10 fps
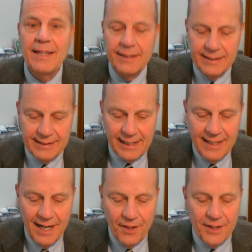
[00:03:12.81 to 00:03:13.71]
This is the,
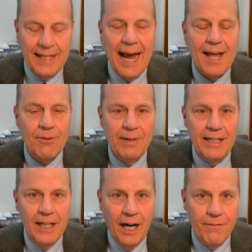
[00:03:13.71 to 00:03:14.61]
the
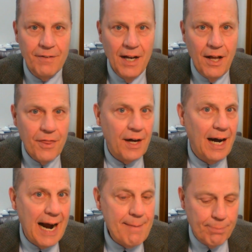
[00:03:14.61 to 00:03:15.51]
gathering of the
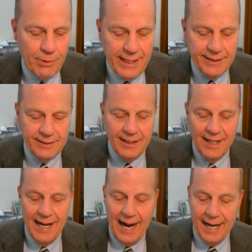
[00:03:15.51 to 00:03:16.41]
high priest
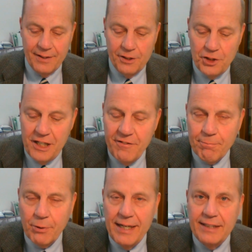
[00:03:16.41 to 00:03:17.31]
and the chief
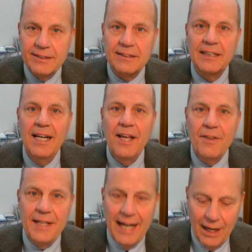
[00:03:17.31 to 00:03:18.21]
priests,
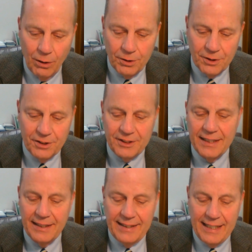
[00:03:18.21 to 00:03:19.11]
the elders
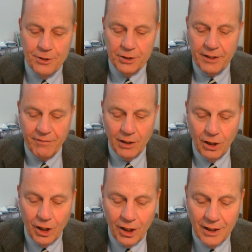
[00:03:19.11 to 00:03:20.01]
and the teachers of the
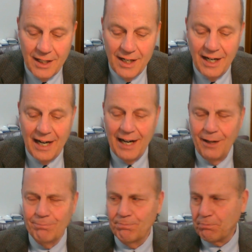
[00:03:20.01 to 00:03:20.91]
law.
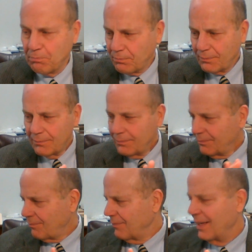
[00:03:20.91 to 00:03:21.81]
Um,
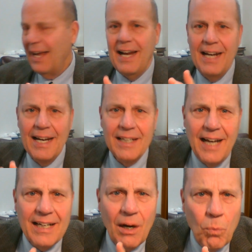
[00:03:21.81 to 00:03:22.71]
and, and,
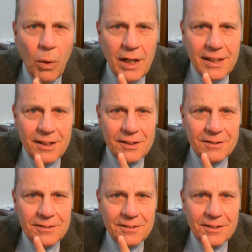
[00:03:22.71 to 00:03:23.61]
and I want
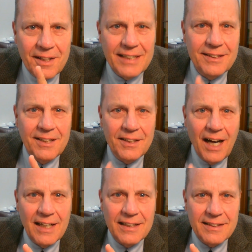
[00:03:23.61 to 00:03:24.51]
this to
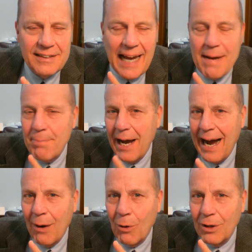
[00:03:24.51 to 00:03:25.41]
not escape
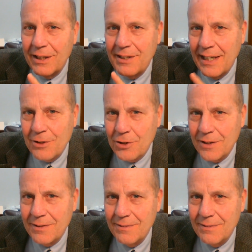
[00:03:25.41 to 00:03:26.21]
our attention.